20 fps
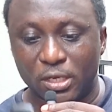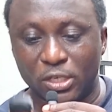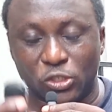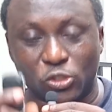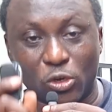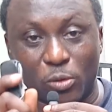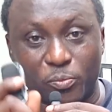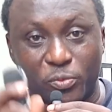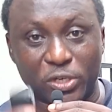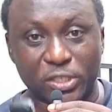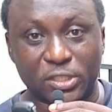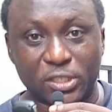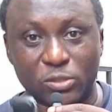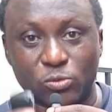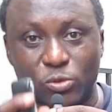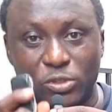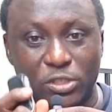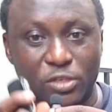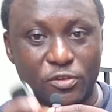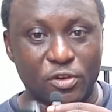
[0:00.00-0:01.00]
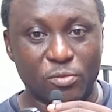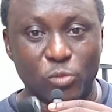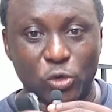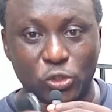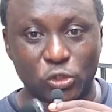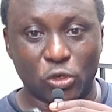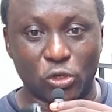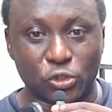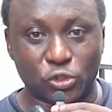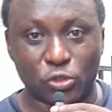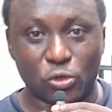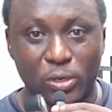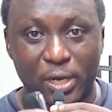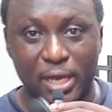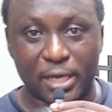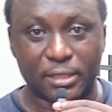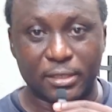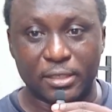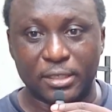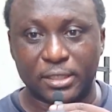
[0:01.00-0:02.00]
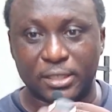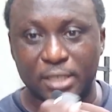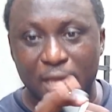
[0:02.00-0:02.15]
is operate it with the remote control like this,